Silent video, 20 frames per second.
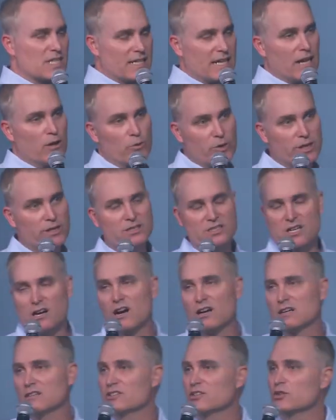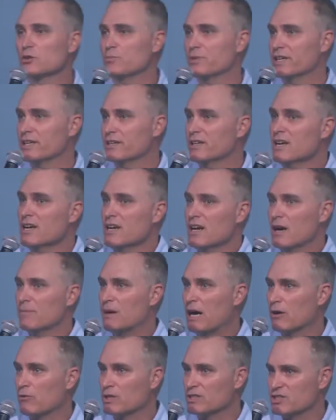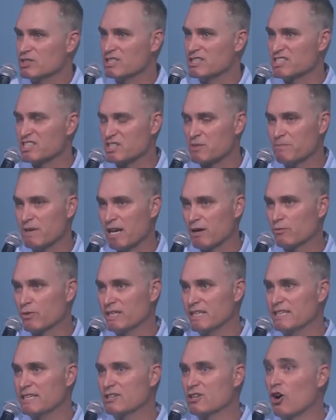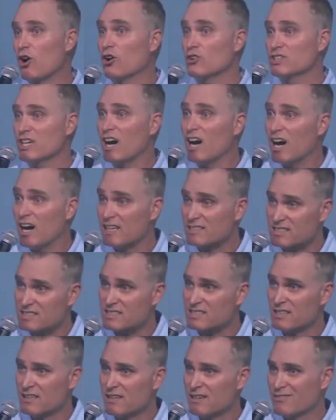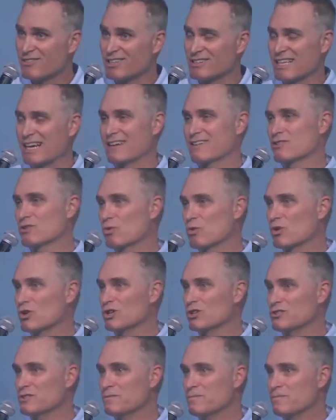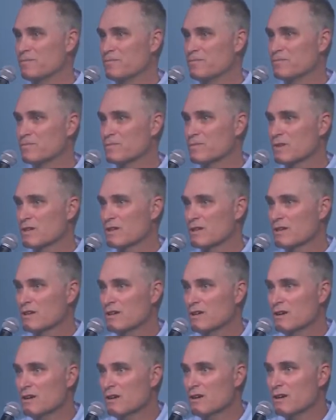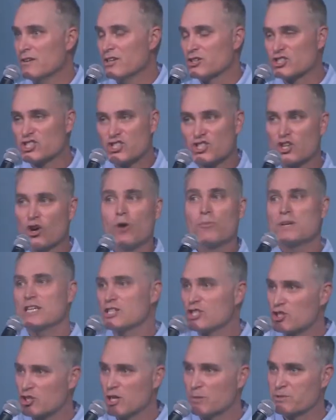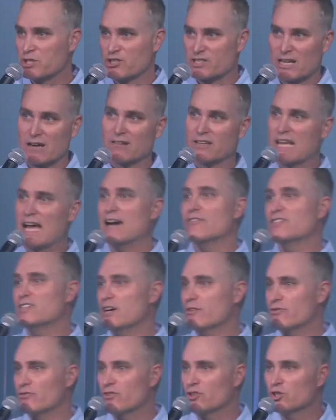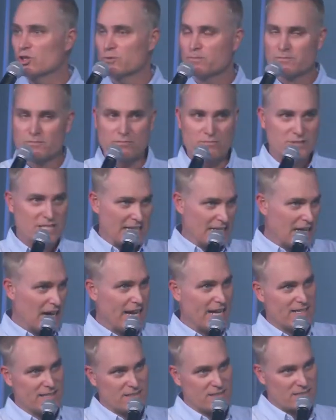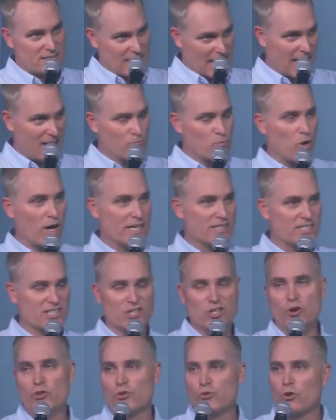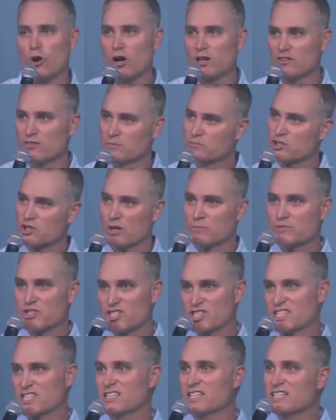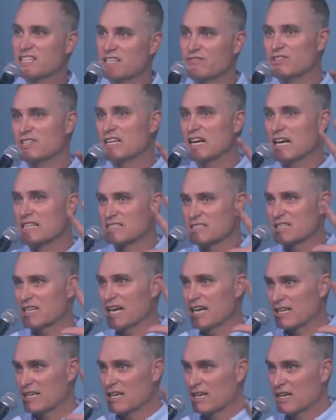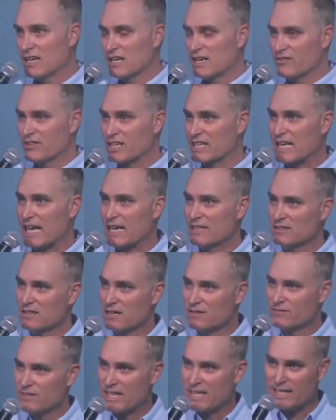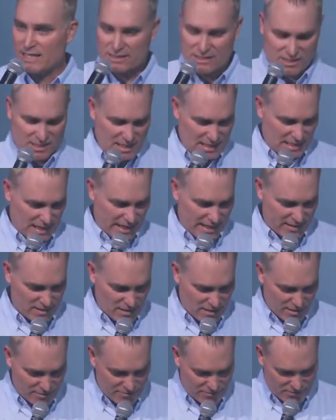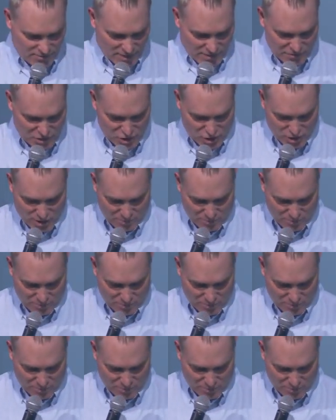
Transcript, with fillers: tonight we're going to talk a little bit about what Jesus meant when he called us the light of the world. There's so many scriptures. I don't have enough room tonight, time-wise, to go through all of them, so I'm just going to give you guys like the K-Love hits tonight of, of